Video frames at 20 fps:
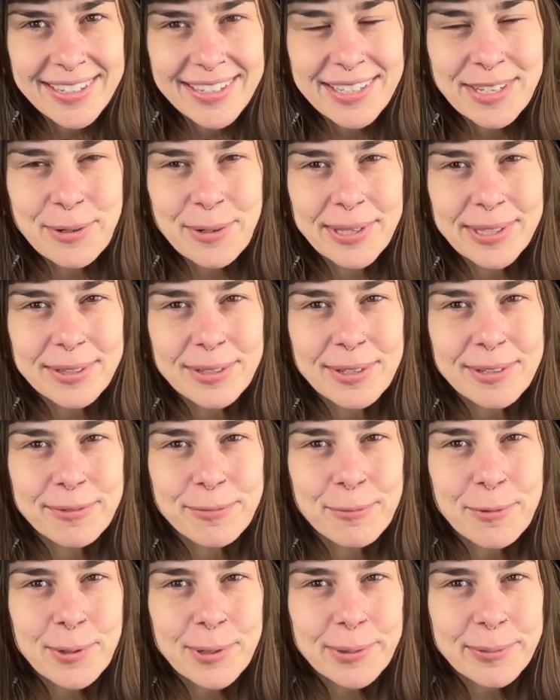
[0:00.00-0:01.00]
You can look
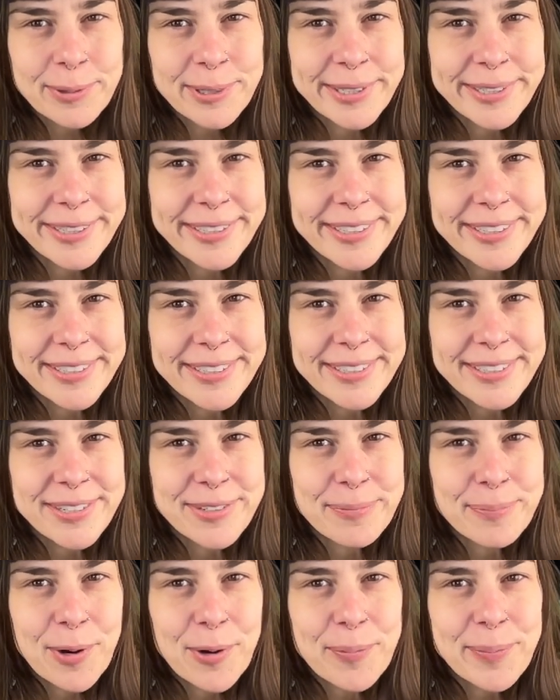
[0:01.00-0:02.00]
forward
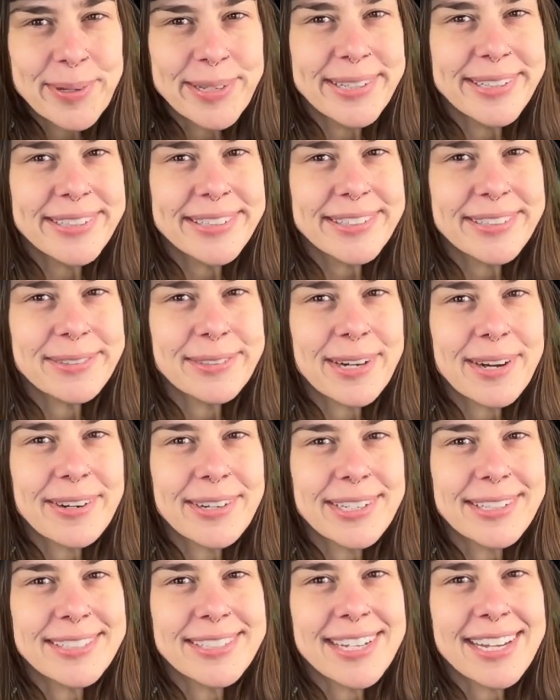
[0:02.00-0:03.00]
to moments throughout
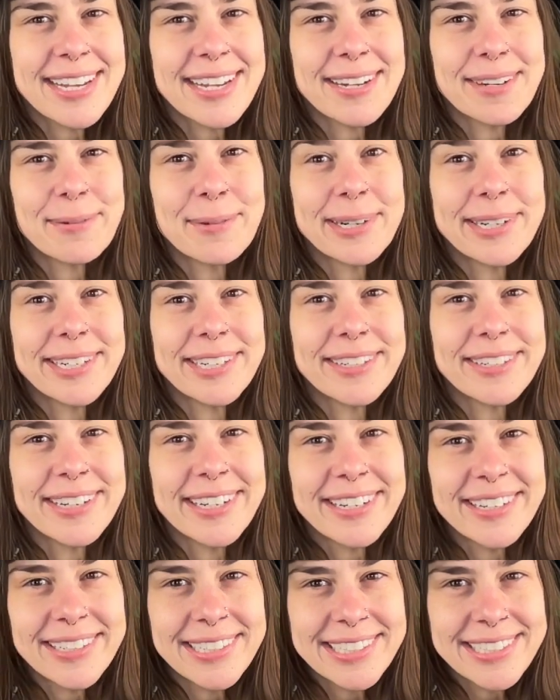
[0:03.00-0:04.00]
your day where you're
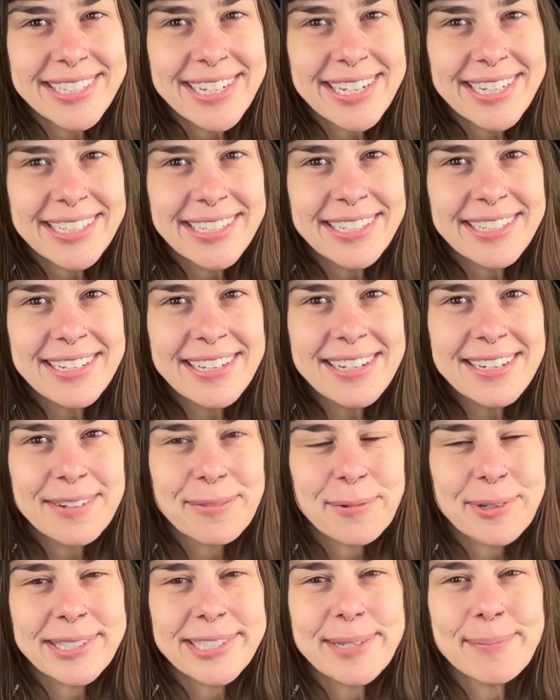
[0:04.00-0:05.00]
irritated,
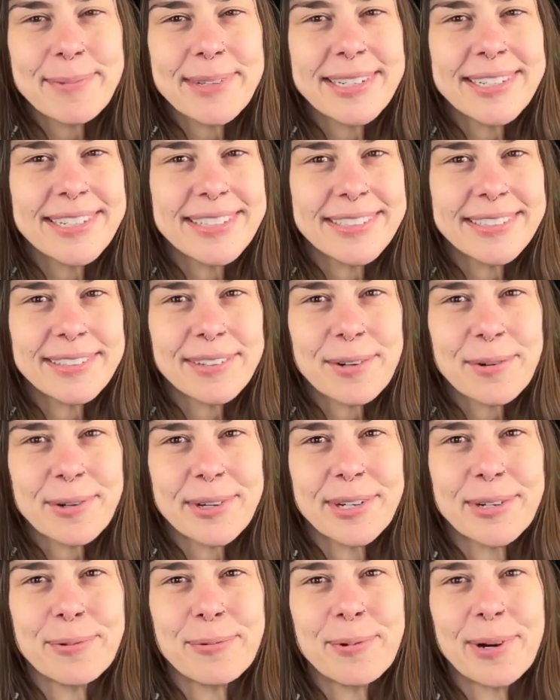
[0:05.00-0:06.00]
where something doesn't go
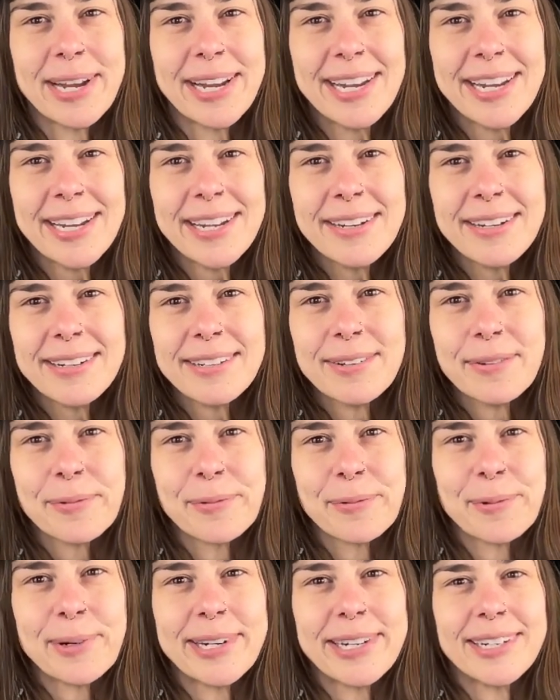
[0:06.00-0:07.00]
your way,
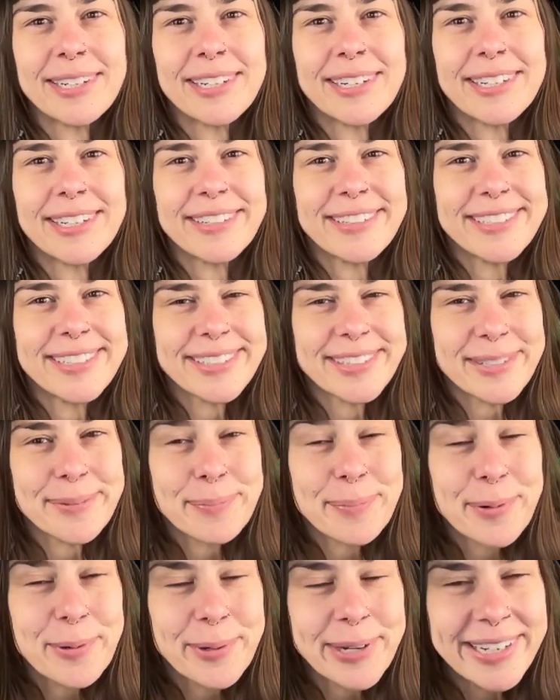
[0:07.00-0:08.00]
where you're
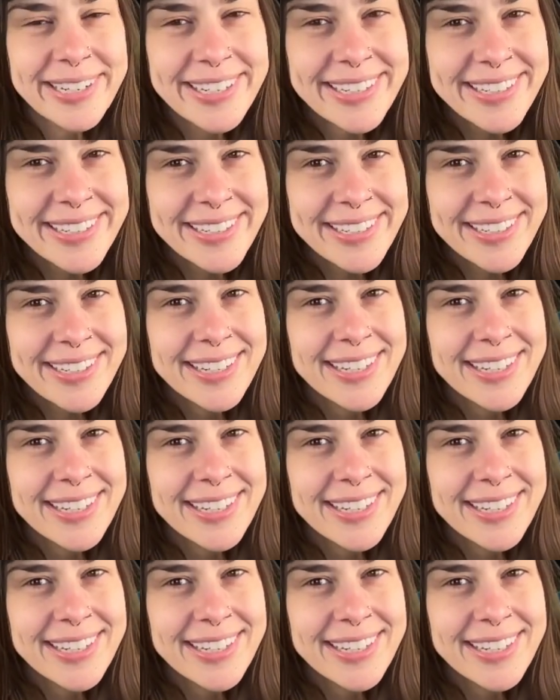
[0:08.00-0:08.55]
disappointed,